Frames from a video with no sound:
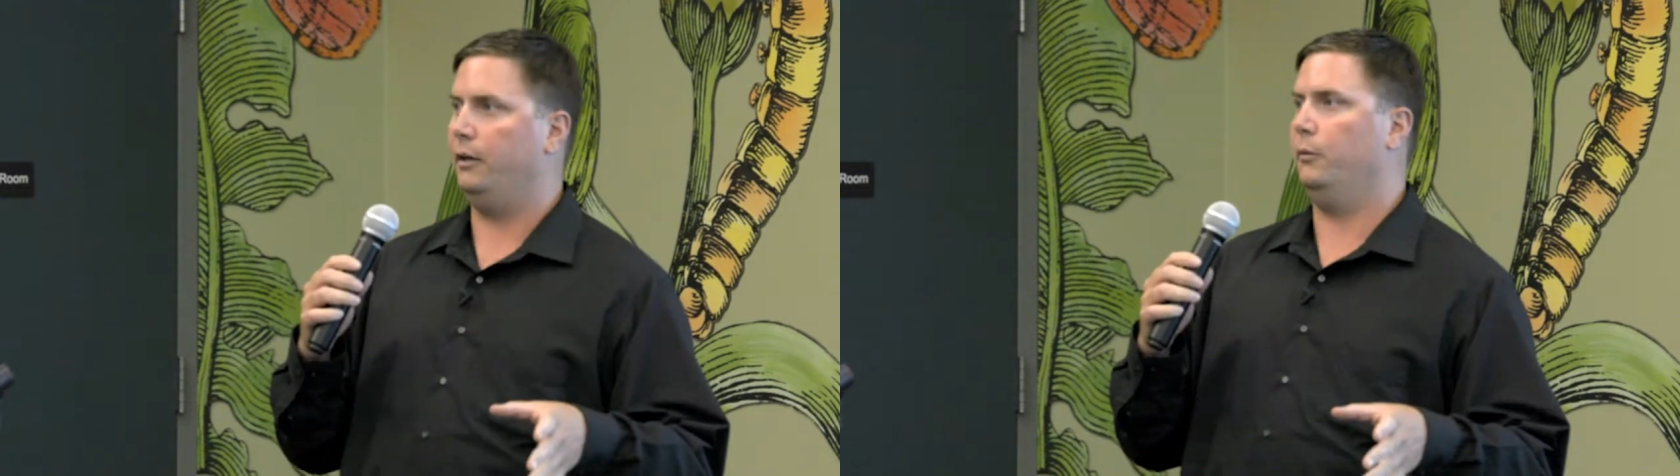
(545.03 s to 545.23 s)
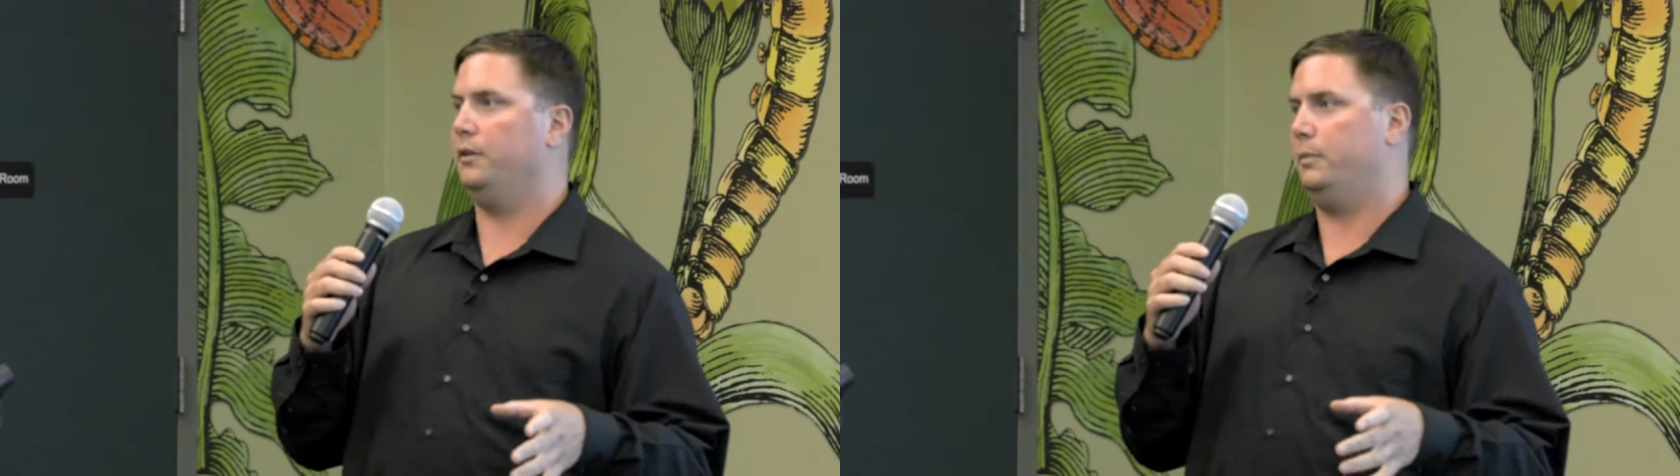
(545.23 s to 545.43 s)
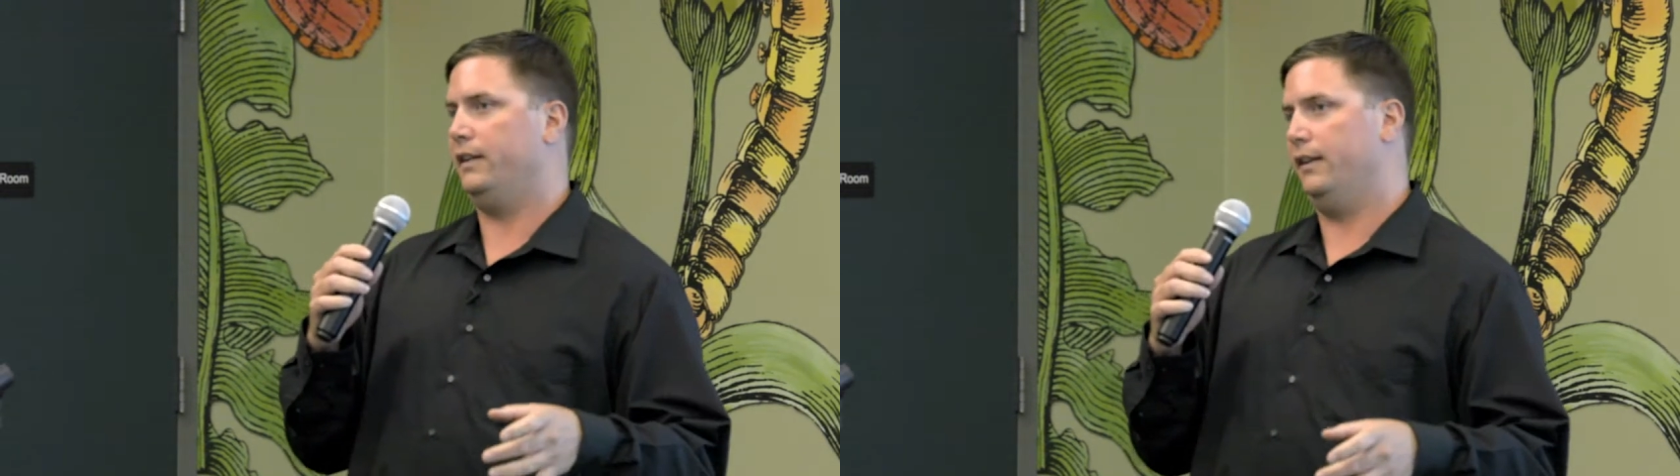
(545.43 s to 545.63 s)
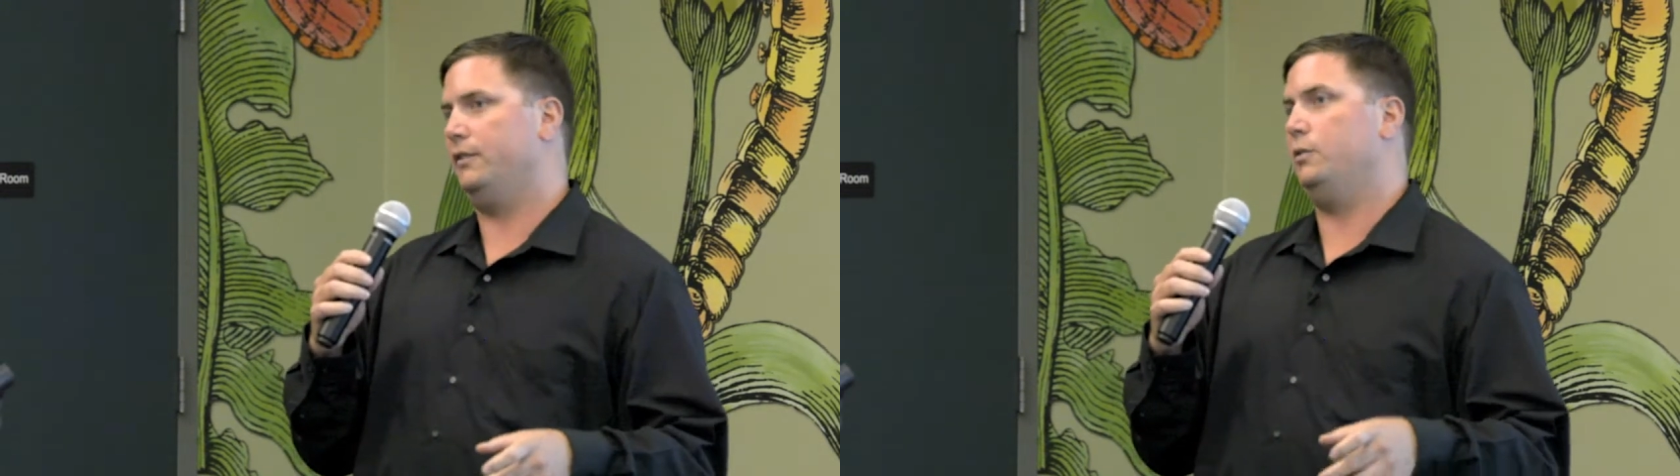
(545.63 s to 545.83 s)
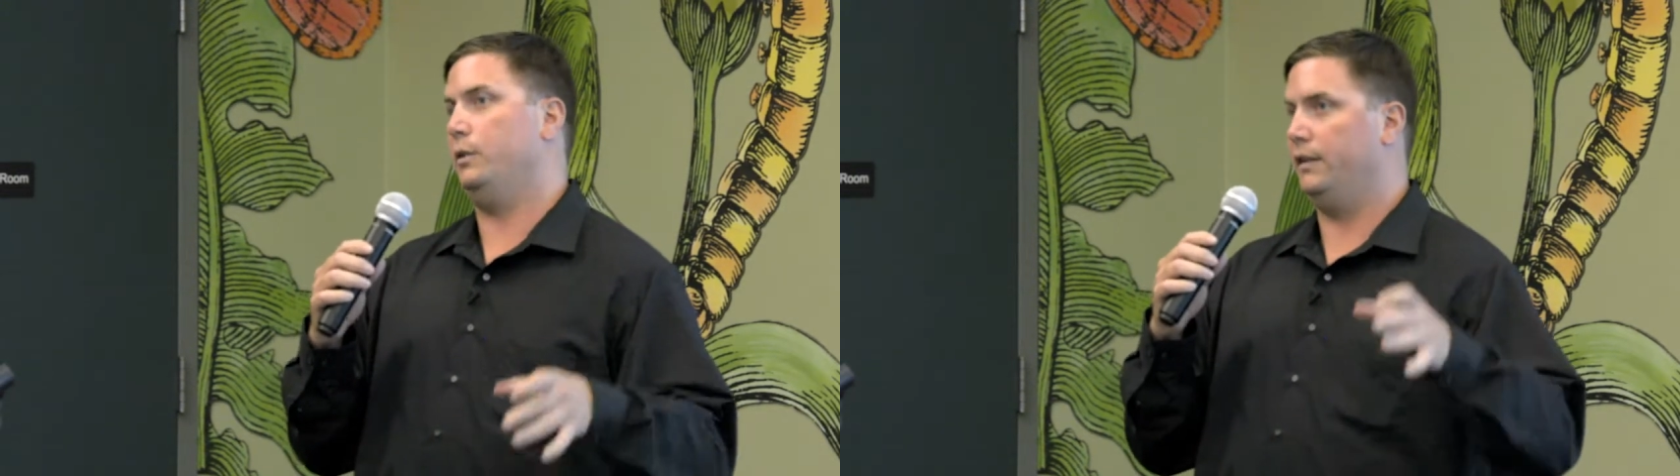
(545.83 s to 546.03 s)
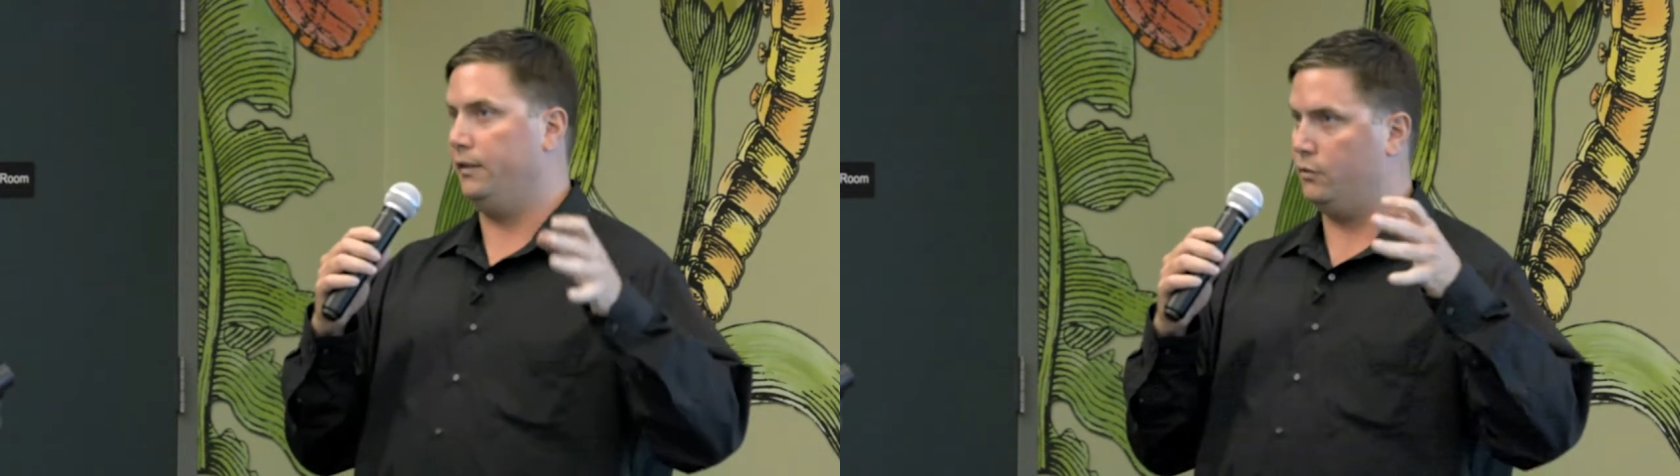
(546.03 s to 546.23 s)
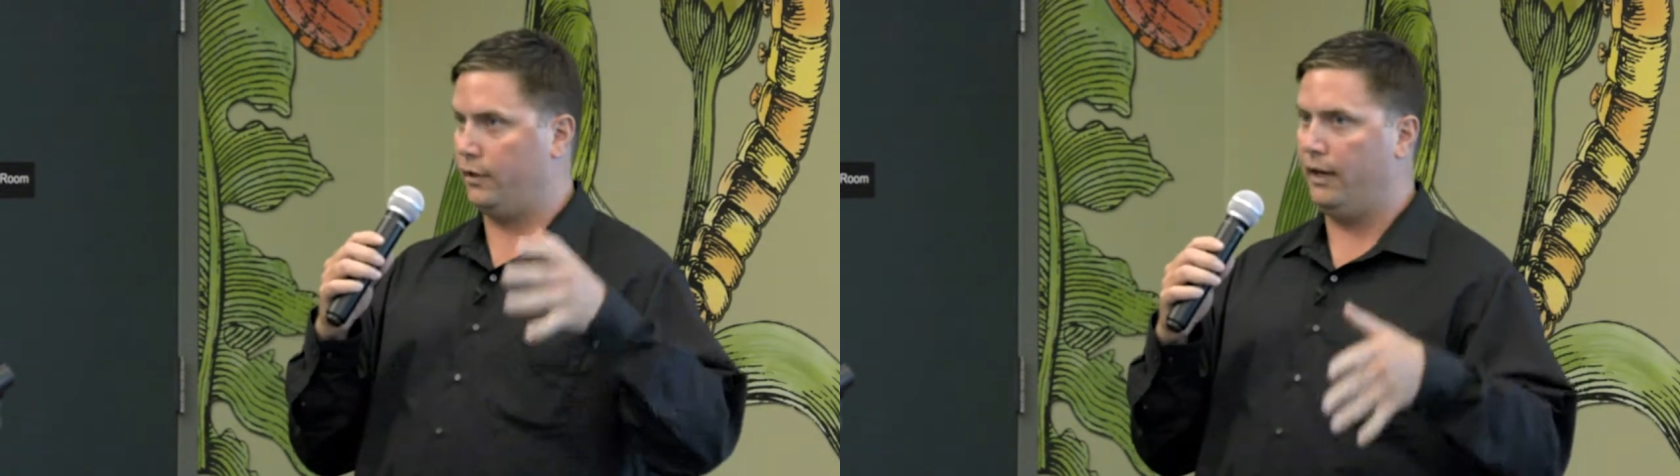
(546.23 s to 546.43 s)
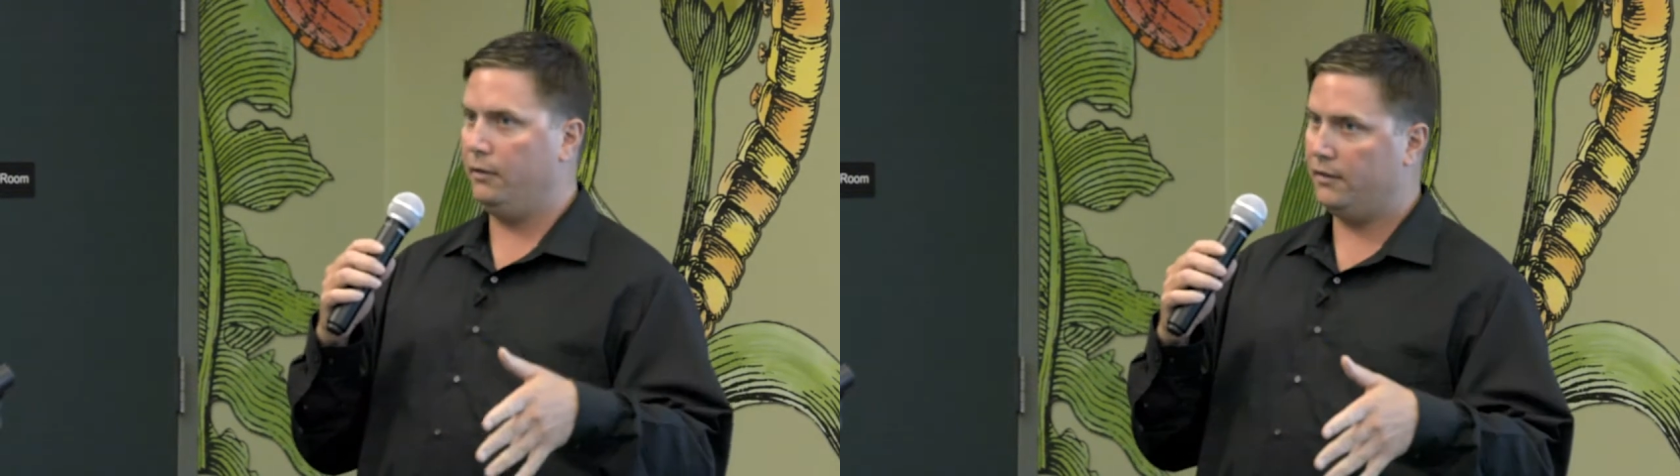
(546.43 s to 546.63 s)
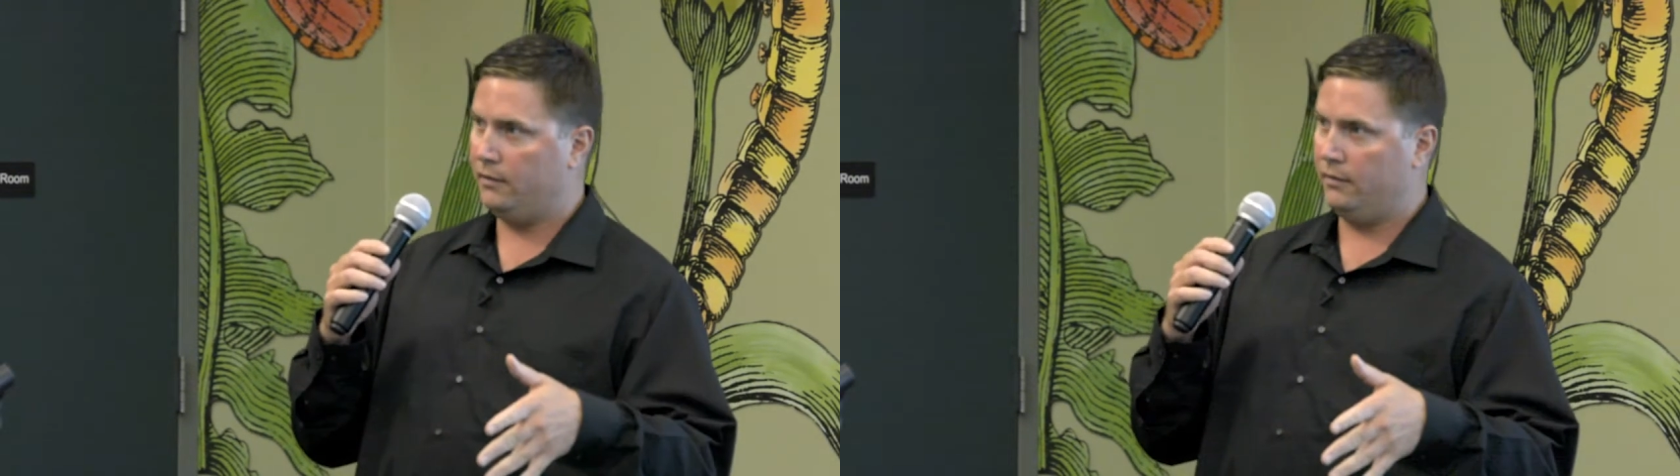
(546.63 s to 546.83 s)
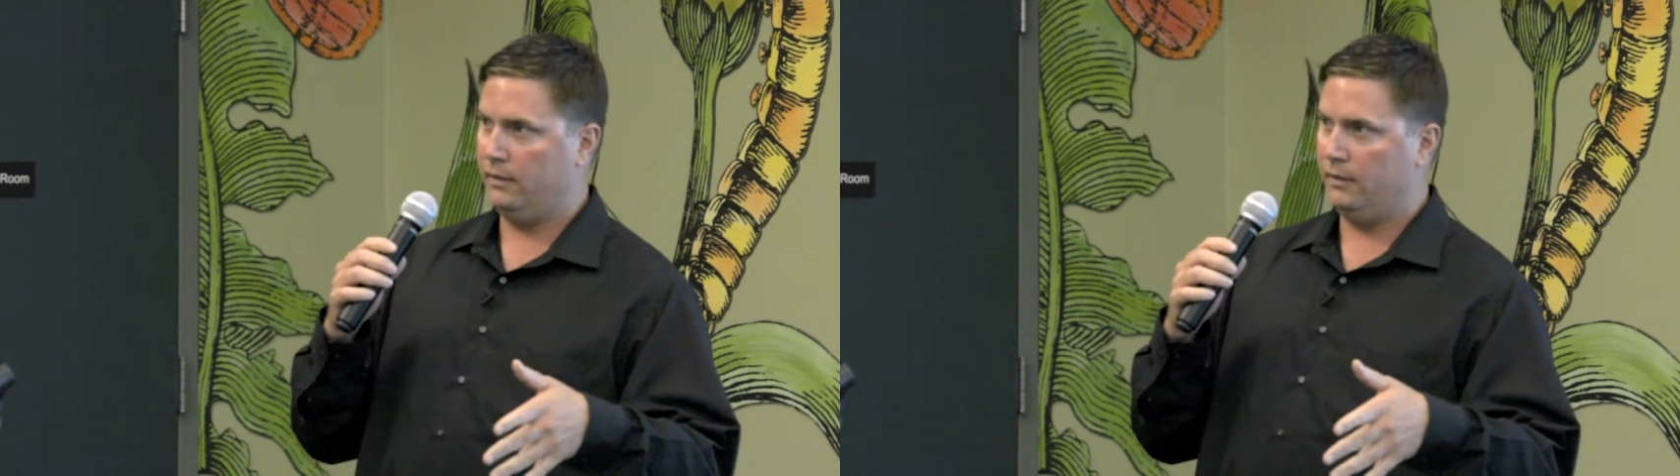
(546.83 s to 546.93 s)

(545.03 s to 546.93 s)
was because you get these droughts,